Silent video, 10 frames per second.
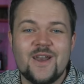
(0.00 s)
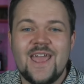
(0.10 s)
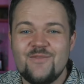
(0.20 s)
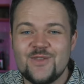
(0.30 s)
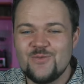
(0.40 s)

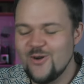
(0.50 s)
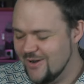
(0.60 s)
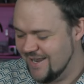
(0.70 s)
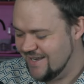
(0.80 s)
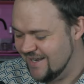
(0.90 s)
whatever you
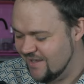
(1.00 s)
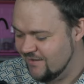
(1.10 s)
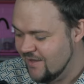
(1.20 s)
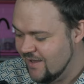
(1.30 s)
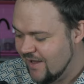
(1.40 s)
want in
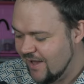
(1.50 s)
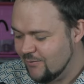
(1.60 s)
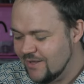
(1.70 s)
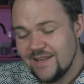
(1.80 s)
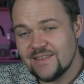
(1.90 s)
here. I
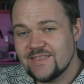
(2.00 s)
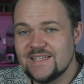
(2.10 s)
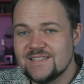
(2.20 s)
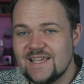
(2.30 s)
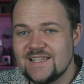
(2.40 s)
really like
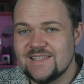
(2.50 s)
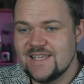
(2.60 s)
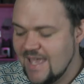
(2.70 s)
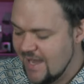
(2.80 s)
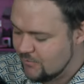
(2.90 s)
this as the
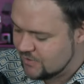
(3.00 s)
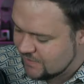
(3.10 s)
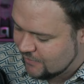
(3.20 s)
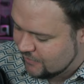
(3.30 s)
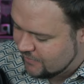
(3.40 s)
camera
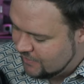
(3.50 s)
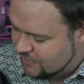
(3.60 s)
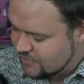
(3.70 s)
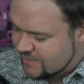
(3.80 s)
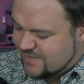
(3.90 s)
slot
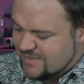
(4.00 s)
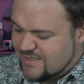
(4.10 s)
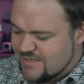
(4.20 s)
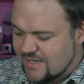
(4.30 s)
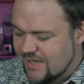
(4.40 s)
just because it's
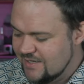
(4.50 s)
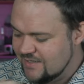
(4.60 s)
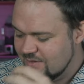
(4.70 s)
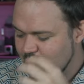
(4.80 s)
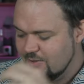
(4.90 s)
designed
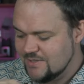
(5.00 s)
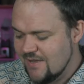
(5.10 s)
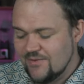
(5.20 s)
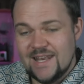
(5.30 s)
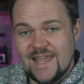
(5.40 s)
to almost
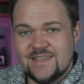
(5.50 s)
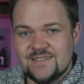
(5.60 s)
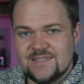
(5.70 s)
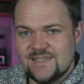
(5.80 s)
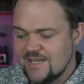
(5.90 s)
have a
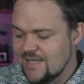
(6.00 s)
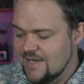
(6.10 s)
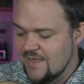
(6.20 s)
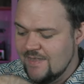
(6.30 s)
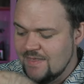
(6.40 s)
lens sit
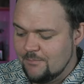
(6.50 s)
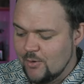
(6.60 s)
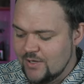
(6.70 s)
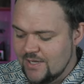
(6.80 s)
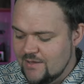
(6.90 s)
in and then the
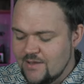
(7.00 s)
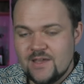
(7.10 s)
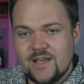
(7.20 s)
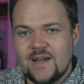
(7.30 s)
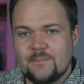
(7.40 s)
body
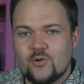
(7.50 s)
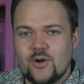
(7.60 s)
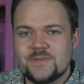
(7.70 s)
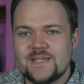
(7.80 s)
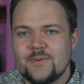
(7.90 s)
kind of
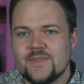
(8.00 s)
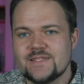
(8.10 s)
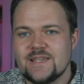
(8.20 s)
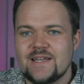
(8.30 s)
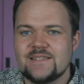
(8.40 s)
props up on the
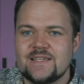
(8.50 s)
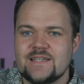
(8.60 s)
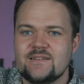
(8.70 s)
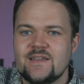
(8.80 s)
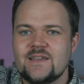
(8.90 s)
sides
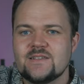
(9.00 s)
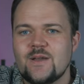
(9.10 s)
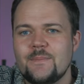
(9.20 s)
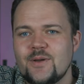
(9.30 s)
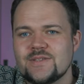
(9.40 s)
here.
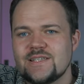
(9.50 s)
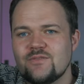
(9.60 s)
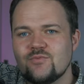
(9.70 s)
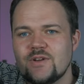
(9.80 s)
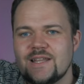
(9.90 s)
So I personally
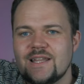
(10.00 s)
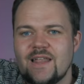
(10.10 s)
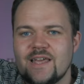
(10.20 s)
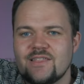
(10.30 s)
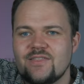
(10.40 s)
really
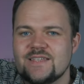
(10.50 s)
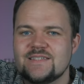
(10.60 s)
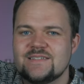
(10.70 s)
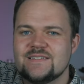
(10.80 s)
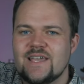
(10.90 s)
like this
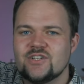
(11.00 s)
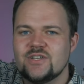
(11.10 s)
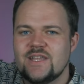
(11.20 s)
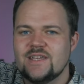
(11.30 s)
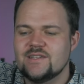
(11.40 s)

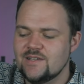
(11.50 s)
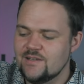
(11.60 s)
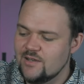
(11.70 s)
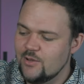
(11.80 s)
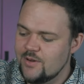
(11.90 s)
section here
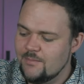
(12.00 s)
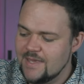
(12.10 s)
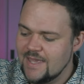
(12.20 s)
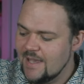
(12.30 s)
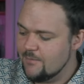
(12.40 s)
to load up
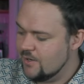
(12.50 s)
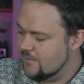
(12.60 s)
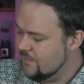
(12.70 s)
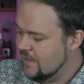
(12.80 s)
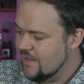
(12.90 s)
my
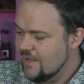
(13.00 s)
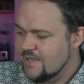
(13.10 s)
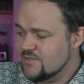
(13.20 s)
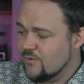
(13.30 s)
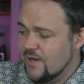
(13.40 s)
camera.
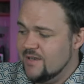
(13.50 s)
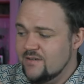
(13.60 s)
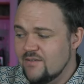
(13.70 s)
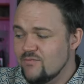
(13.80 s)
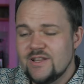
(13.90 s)
It's great,
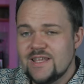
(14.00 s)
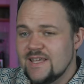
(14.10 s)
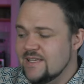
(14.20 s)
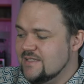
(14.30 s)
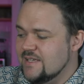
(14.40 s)
really
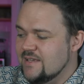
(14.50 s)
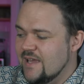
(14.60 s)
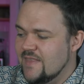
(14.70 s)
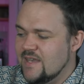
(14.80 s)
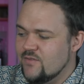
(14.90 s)
easy.
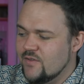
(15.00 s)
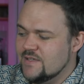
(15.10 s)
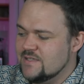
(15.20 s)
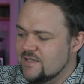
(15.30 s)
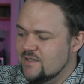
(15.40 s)
And then you've got
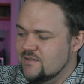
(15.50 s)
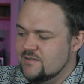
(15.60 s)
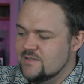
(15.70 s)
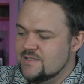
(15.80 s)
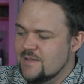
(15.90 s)
this little
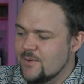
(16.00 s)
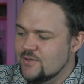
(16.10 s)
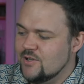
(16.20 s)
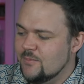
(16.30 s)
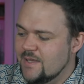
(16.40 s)
zip
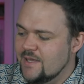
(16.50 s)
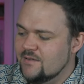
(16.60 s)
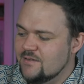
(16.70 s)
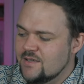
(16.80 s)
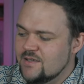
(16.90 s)
on top
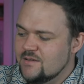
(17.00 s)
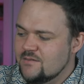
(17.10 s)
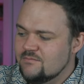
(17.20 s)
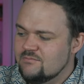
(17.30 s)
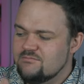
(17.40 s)
here
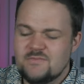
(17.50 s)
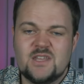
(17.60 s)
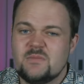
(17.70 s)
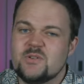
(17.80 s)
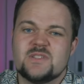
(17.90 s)
that
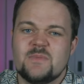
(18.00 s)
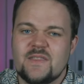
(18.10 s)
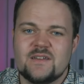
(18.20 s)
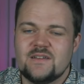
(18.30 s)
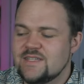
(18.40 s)
you can put some
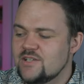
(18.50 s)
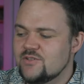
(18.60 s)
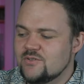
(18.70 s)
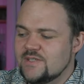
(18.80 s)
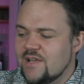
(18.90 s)
other
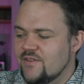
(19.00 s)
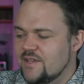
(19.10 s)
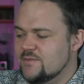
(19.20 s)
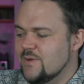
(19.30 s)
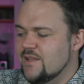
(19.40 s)
additional stuff in
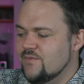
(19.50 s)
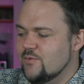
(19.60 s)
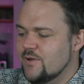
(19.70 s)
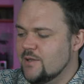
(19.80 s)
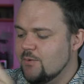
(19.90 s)
as well if
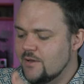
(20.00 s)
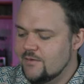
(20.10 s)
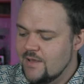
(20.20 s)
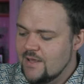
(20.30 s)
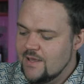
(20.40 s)
you really
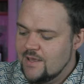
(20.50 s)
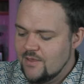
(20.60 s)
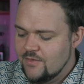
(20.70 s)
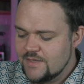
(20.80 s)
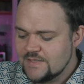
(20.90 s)
want.
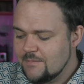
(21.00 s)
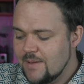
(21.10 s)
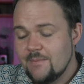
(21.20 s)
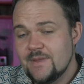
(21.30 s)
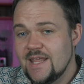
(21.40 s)
This
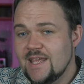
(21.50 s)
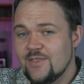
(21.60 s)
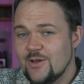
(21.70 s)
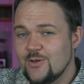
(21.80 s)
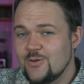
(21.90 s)
compartment here
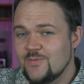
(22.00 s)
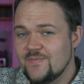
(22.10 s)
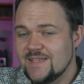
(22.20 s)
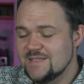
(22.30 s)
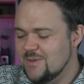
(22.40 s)
though
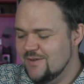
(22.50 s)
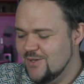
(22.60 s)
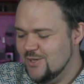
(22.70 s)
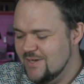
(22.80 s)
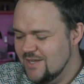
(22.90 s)
is a bit of a
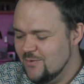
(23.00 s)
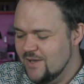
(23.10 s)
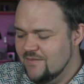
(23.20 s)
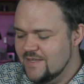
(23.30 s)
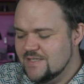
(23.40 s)
unique
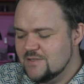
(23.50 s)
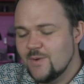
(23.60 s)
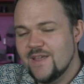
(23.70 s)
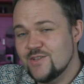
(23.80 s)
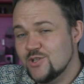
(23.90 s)
one. This is where the